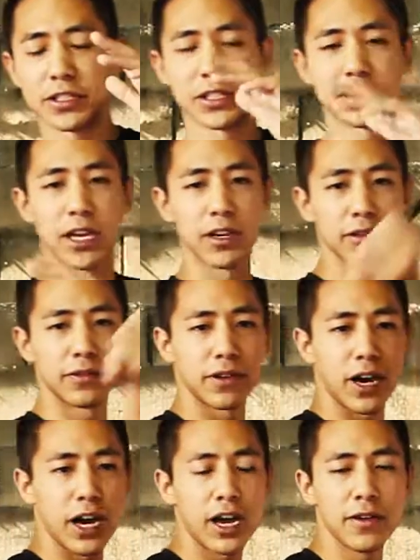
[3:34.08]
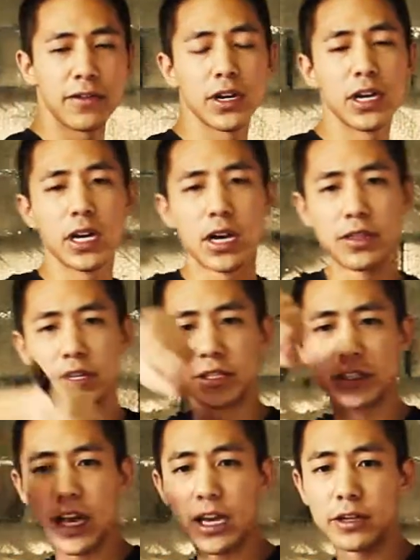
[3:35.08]
is angle 5 and this
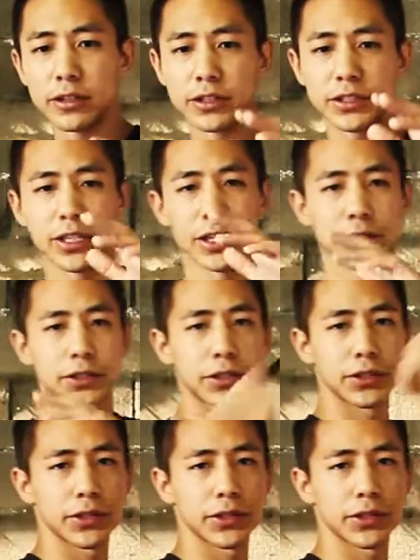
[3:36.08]
is angle 6.